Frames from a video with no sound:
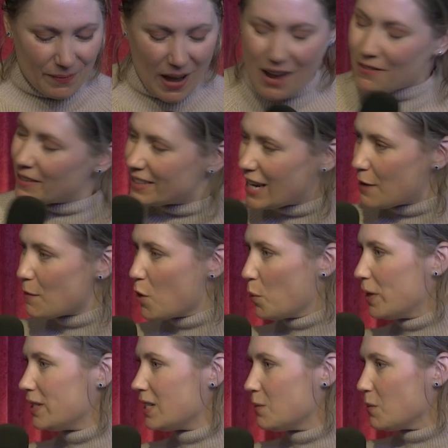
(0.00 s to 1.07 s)
every time I
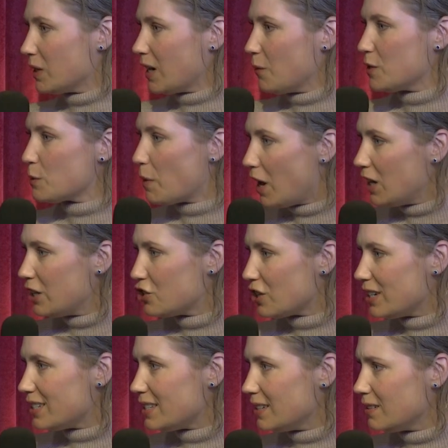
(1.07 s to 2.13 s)
went somewhere, I was
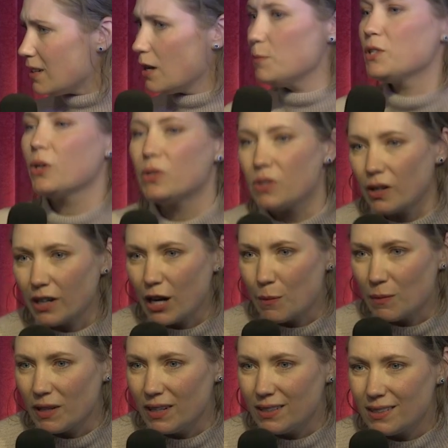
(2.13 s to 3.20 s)
apologizing. "I'm so sorry I'm
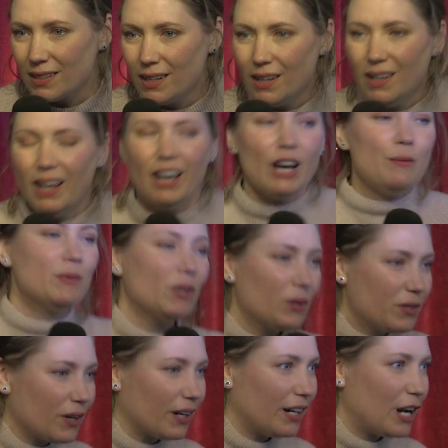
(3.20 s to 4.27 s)
late. I'm so
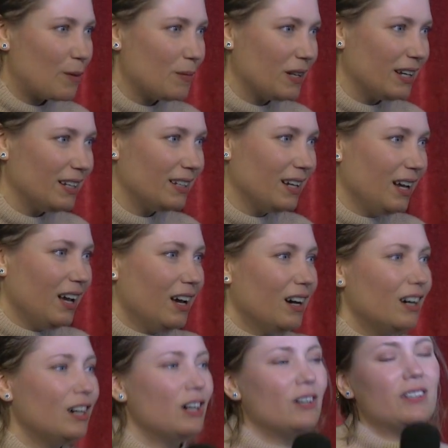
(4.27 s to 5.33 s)
sorry I'm late.
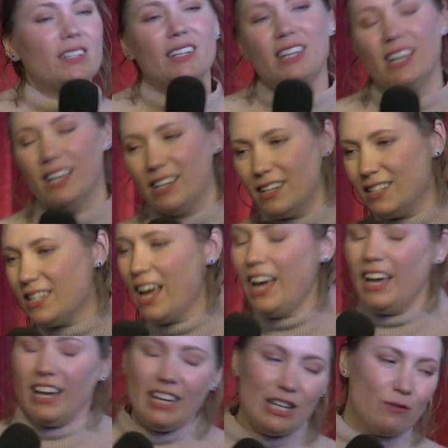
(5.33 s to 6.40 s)
Oh, the kids,
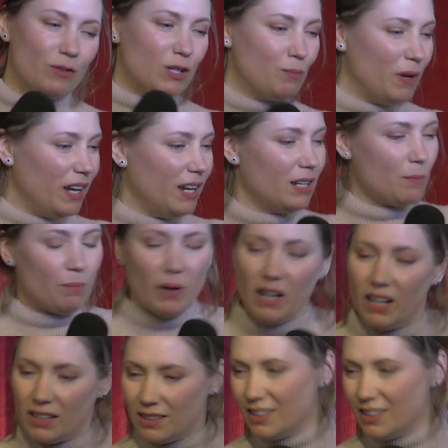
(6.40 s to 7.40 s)
Aiden was being a butt,